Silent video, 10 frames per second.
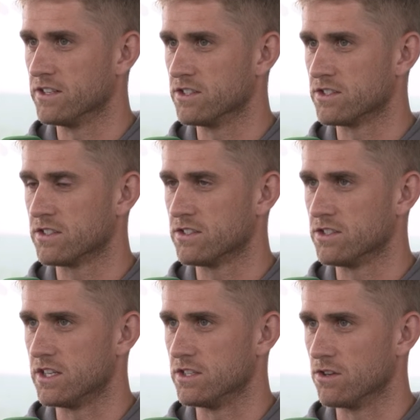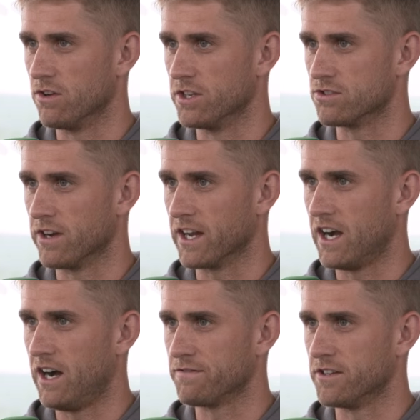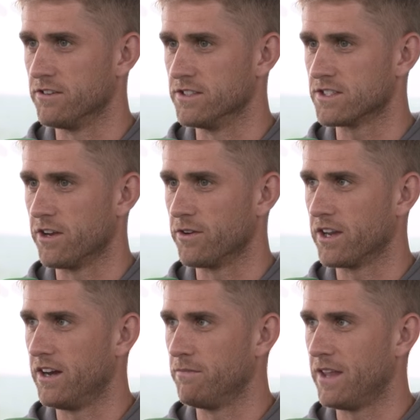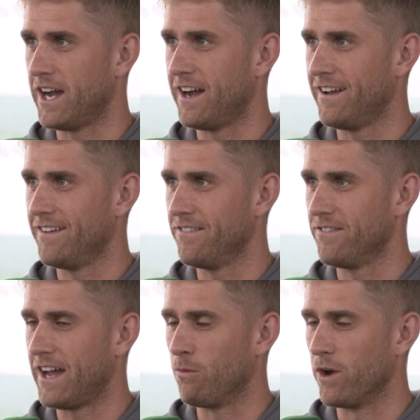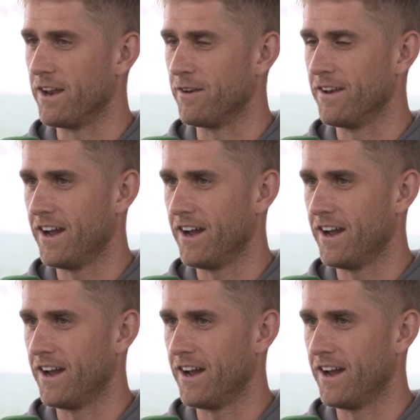just enjoying a drink after and soaking up that win.